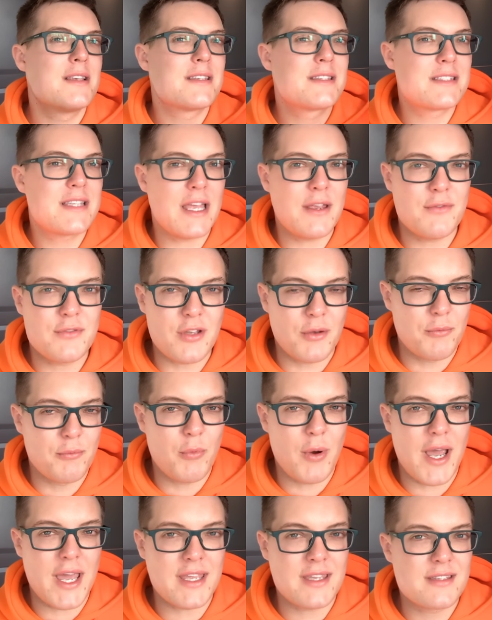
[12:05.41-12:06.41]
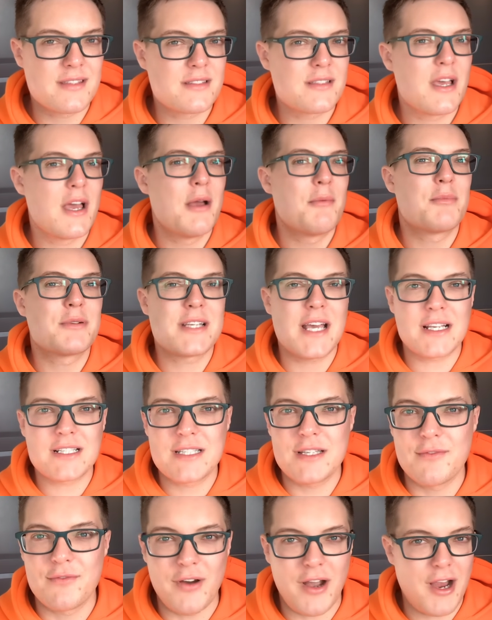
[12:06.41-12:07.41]
Saves on waste,
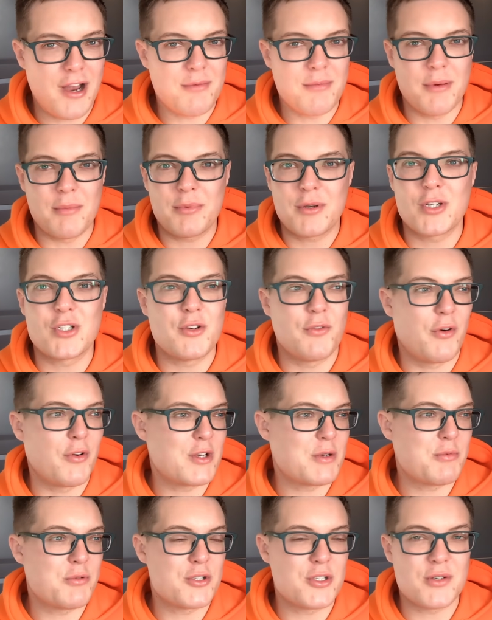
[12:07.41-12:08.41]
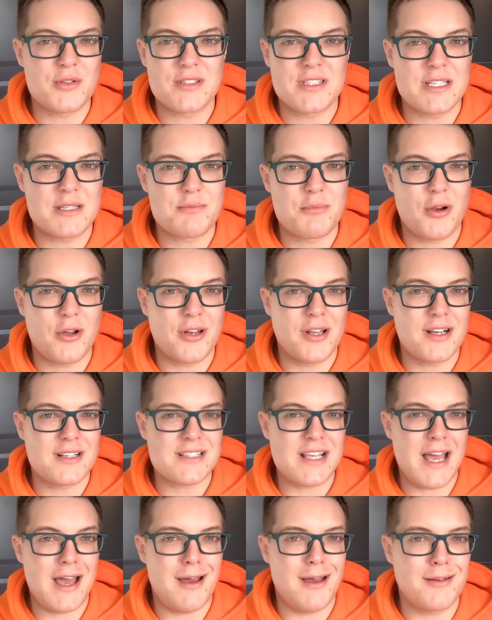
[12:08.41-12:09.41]
protects the environment because you've already produced these
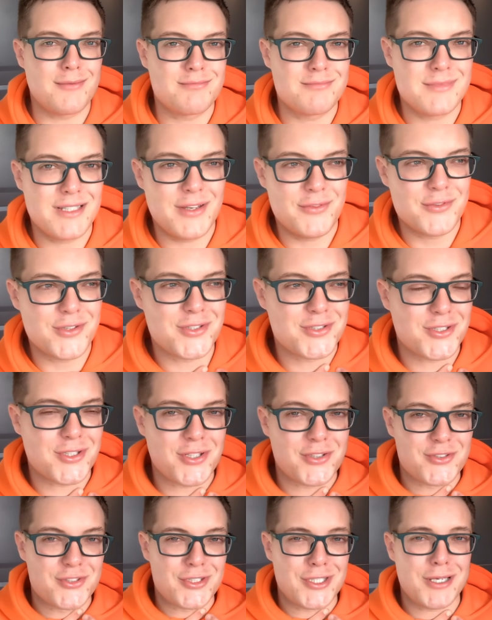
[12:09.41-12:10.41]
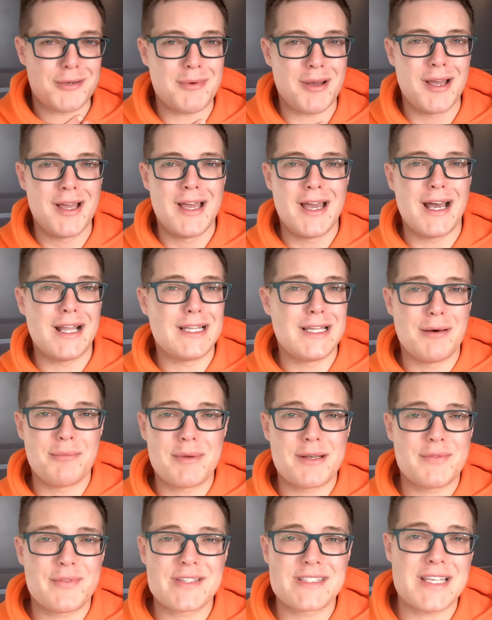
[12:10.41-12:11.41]
products, and gives us the consumer a
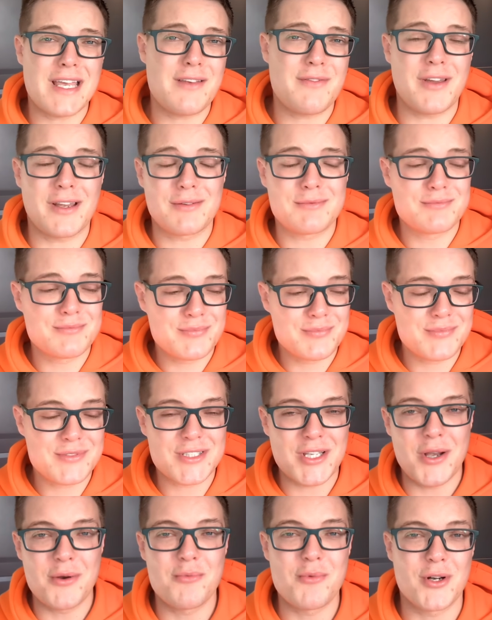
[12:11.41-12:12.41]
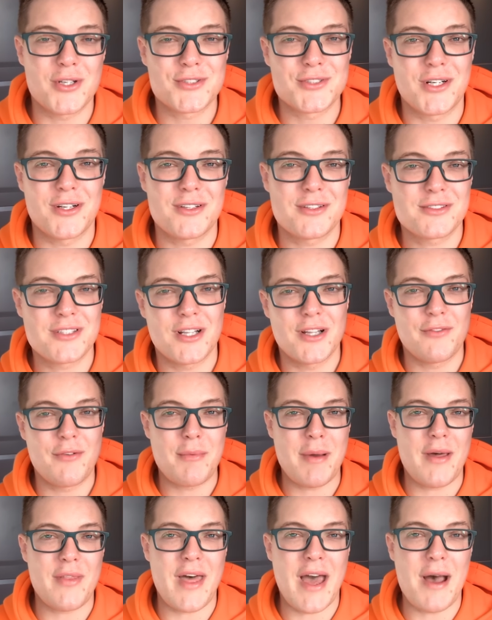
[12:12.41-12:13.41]
little bit of a saving. So what's not to
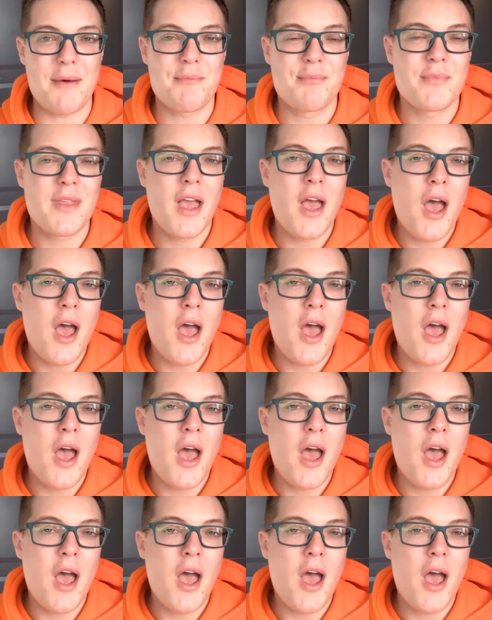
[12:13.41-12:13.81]
love about that?